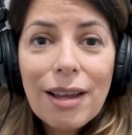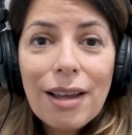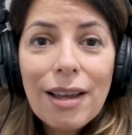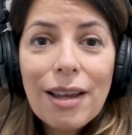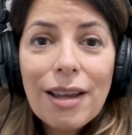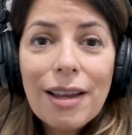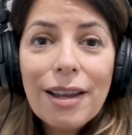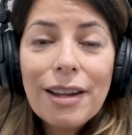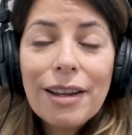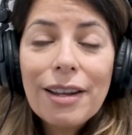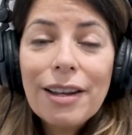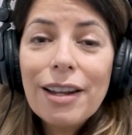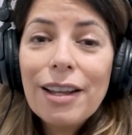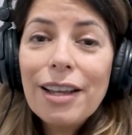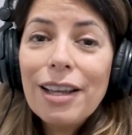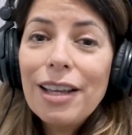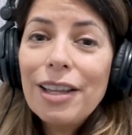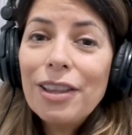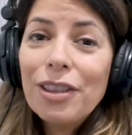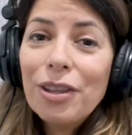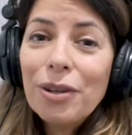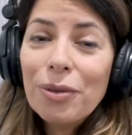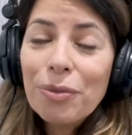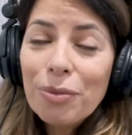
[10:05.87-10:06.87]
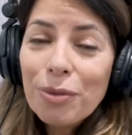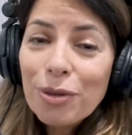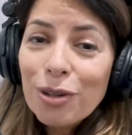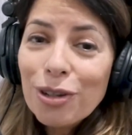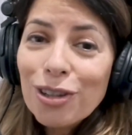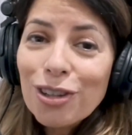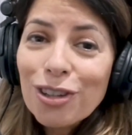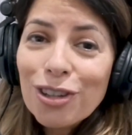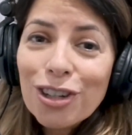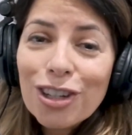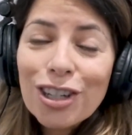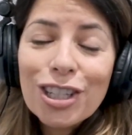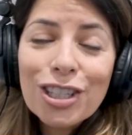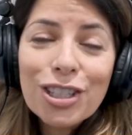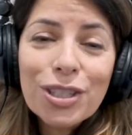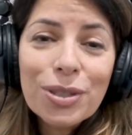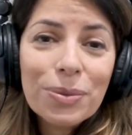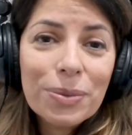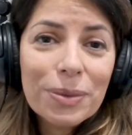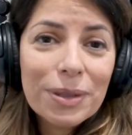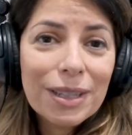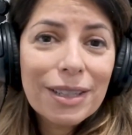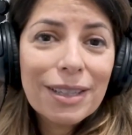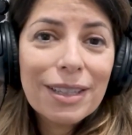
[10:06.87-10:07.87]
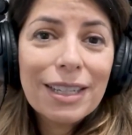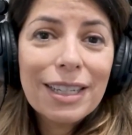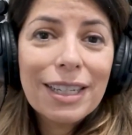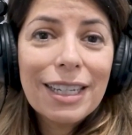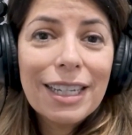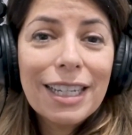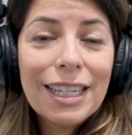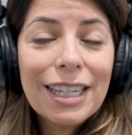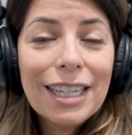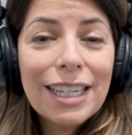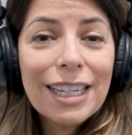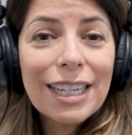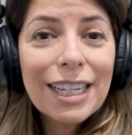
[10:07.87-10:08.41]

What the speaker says: and the ruler is really